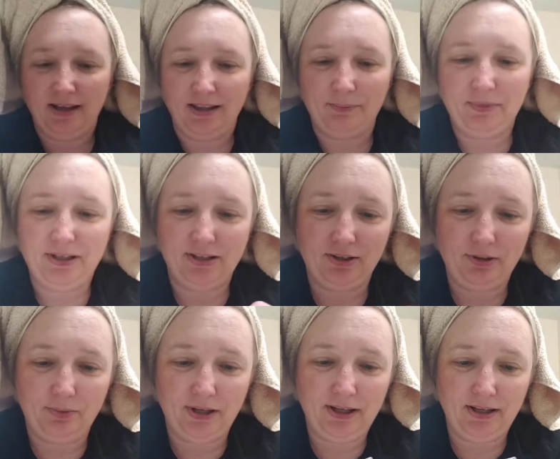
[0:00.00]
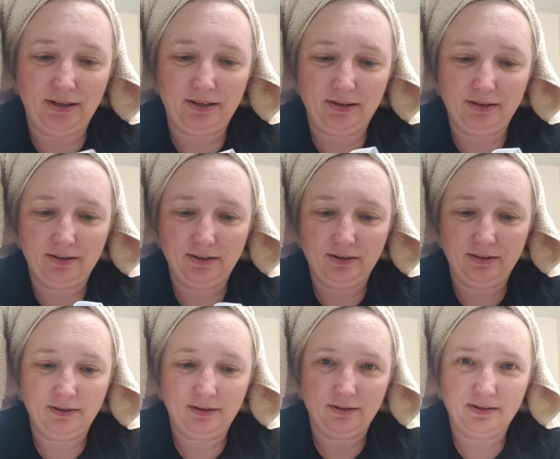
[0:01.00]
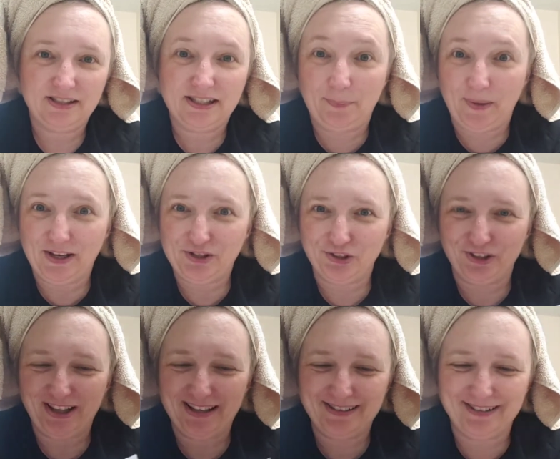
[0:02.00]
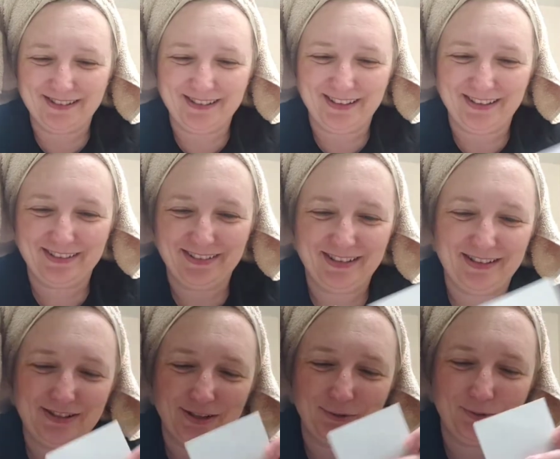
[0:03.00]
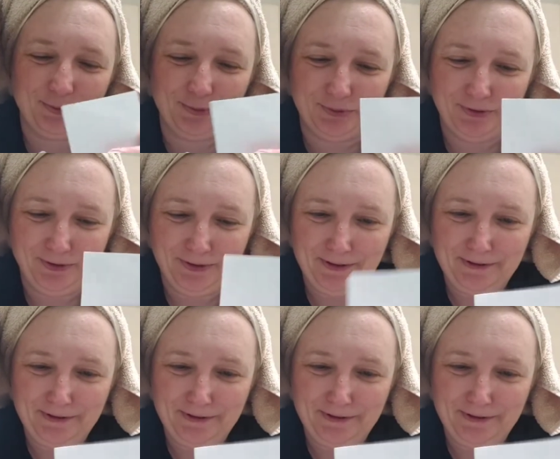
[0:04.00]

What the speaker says: and let me tell you what it specializes in. It's so cool.